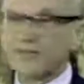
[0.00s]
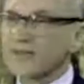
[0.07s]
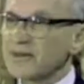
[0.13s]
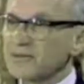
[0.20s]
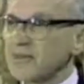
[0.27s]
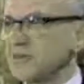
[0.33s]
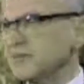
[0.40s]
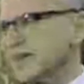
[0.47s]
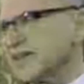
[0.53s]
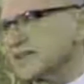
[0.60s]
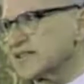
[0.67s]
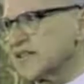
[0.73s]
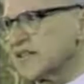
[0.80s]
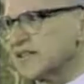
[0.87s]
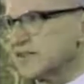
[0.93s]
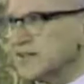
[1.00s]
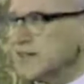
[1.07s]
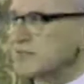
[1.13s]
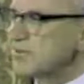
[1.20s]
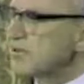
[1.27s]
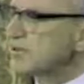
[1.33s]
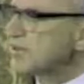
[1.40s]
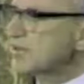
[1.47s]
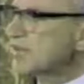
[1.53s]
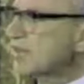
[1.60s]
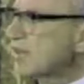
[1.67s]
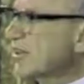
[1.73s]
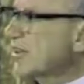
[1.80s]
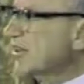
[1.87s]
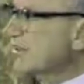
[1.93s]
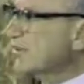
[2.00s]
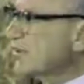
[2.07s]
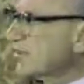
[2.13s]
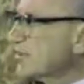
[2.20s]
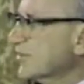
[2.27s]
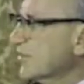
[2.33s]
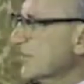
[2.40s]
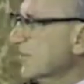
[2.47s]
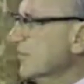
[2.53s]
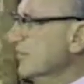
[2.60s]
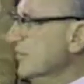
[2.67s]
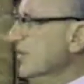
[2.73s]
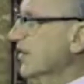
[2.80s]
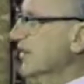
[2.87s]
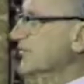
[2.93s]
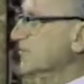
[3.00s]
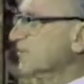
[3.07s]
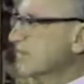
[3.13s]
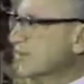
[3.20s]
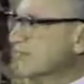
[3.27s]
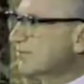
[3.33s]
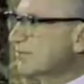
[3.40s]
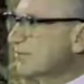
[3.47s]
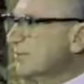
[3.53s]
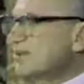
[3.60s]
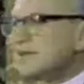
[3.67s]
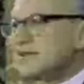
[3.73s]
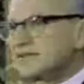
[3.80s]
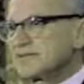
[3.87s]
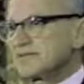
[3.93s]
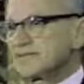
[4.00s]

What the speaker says: Well, you may say to me, but there's still another alternative. The government can borrow it.